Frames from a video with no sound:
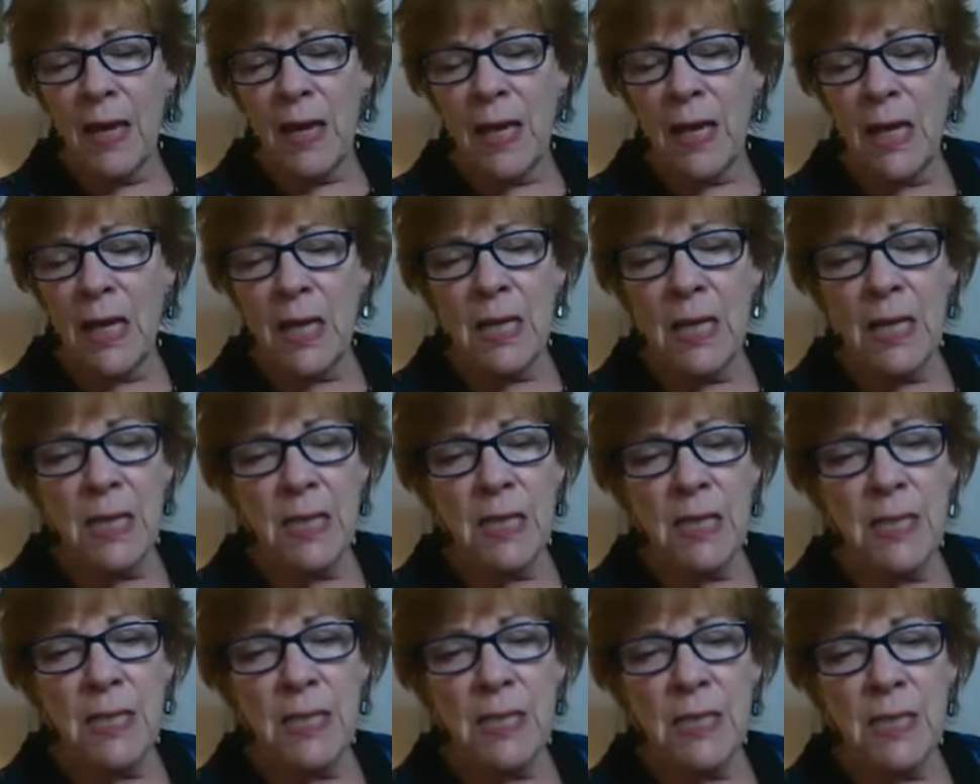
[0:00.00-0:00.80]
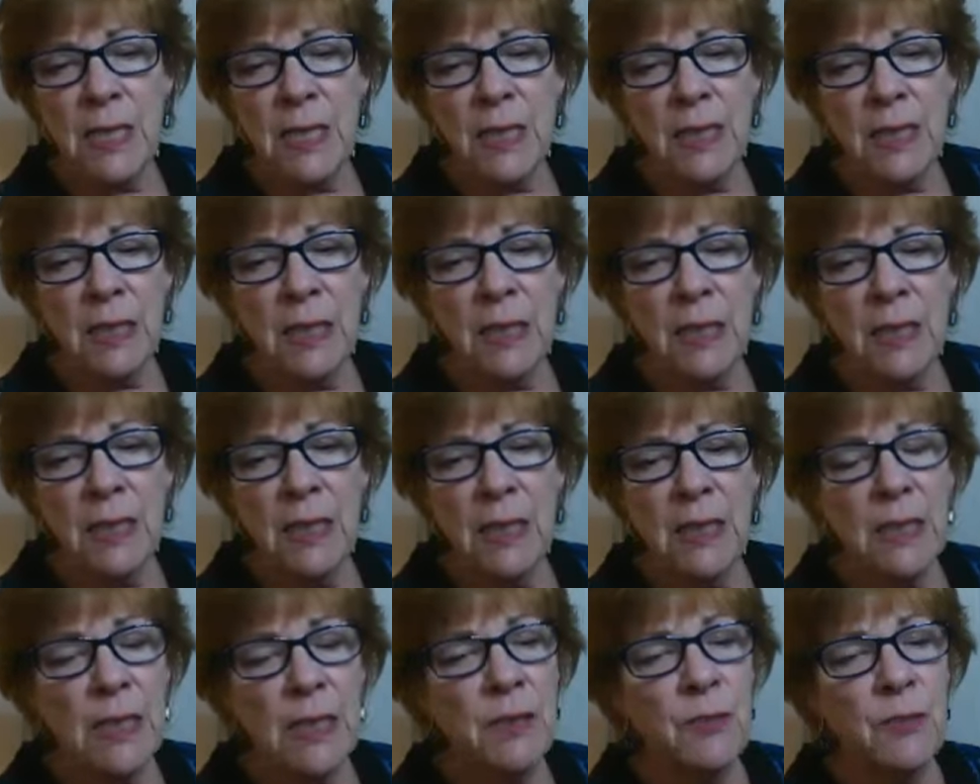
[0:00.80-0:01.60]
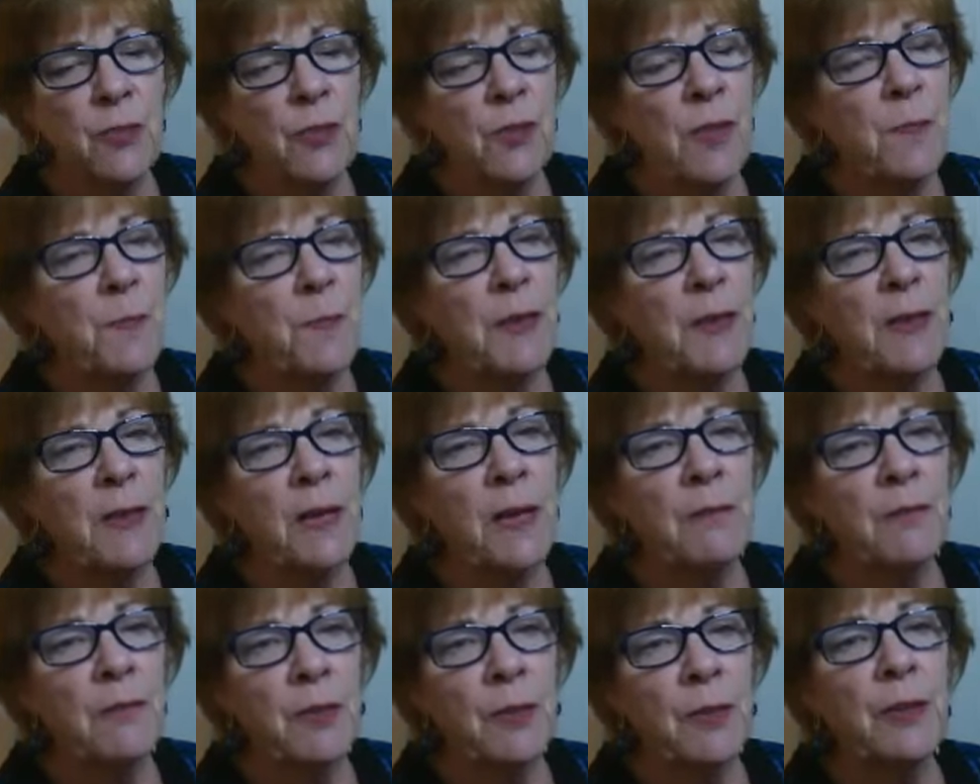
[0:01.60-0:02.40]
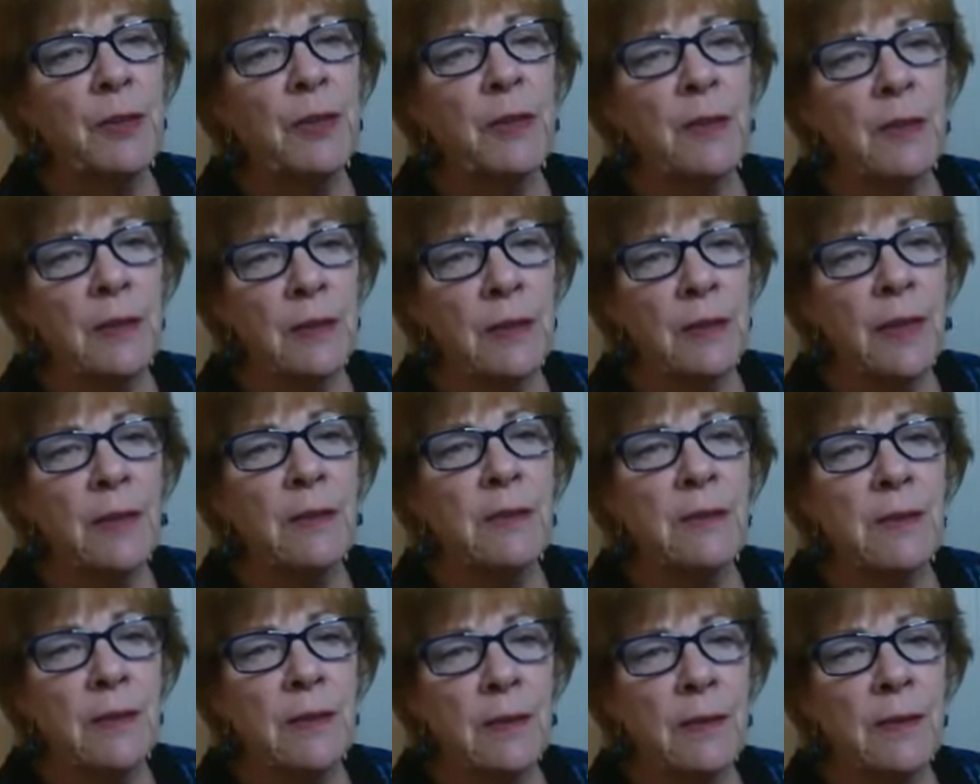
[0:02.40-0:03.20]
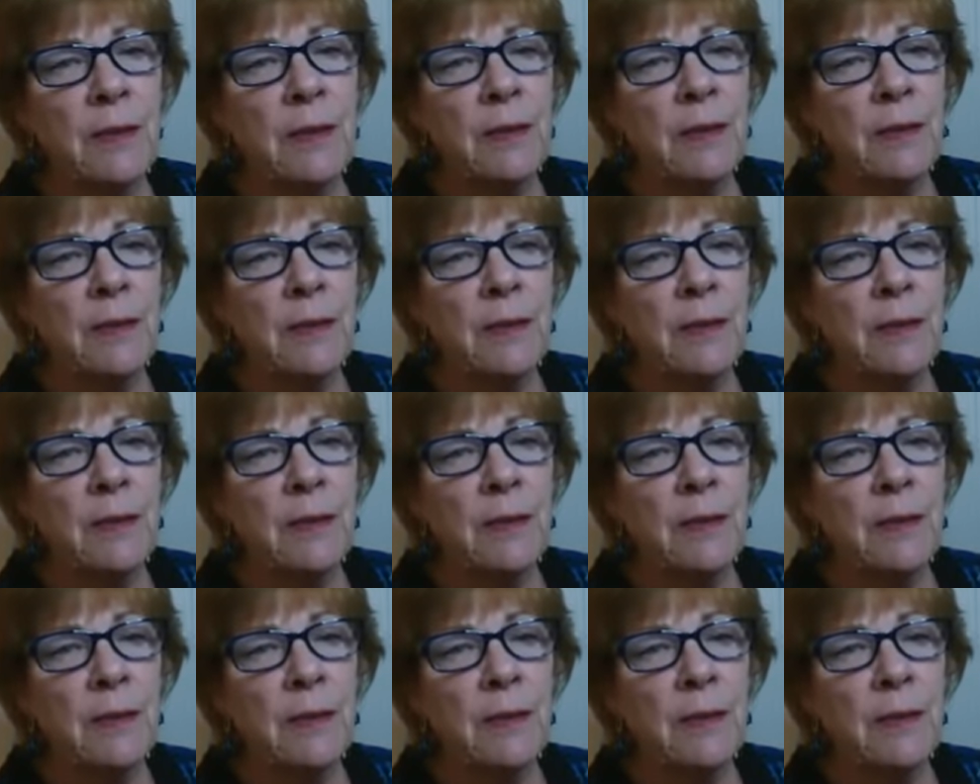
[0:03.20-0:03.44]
And then just became very eclectic.